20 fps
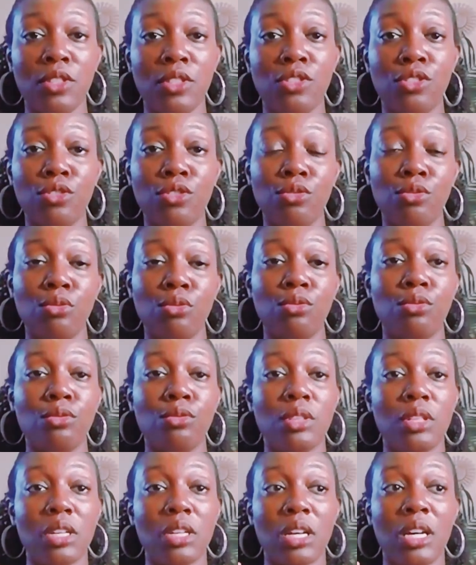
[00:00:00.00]
to
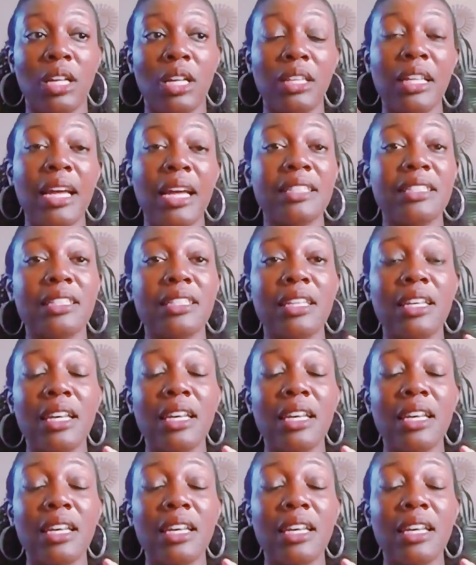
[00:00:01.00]
collect